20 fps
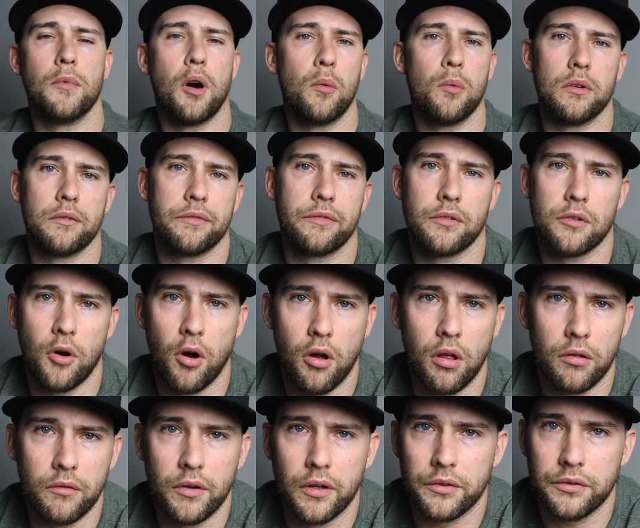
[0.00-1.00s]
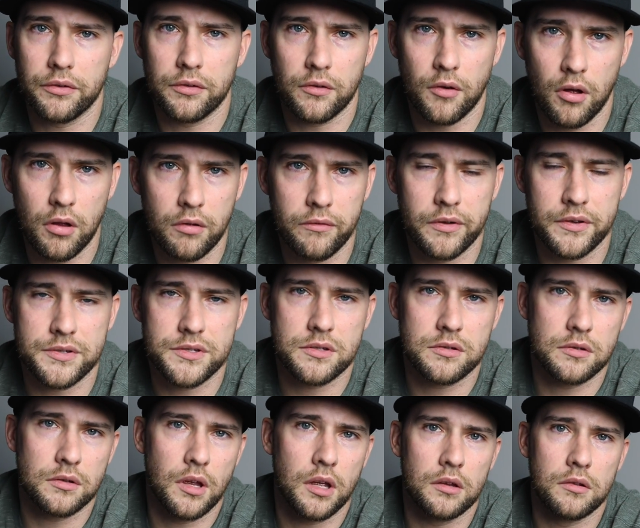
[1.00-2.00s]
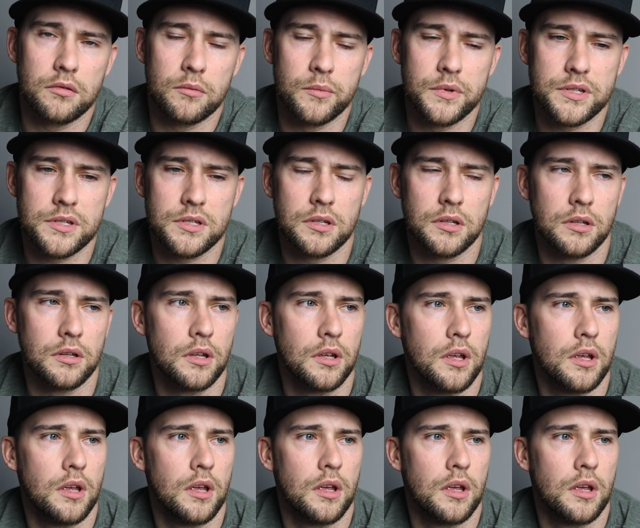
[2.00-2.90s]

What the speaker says: moment for all of us at UMBC.